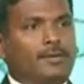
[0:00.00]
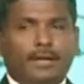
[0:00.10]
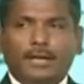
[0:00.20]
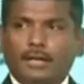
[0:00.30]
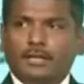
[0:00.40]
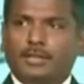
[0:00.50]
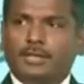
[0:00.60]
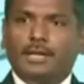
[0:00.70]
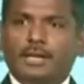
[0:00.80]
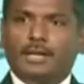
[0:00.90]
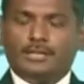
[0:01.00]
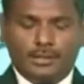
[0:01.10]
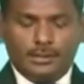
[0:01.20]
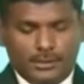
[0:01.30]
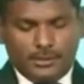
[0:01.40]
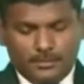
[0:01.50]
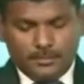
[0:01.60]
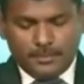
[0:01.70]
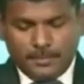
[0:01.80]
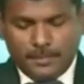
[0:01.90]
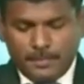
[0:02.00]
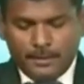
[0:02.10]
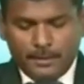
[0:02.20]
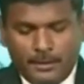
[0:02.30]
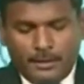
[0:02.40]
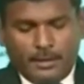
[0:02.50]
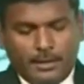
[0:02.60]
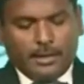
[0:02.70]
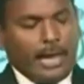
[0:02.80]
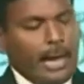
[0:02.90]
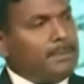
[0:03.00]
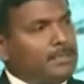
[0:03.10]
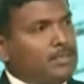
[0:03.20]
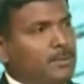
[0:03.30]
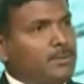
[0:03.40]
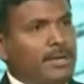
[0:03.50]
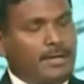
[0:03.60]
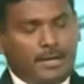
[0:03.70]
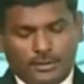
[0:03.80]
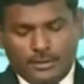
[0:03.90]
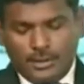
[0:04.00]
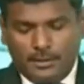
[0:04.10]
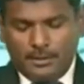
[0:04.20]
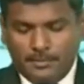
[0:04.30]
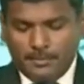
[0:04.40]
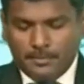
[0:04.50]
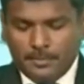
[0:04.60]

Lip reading: country industry delegations, captains from the industry,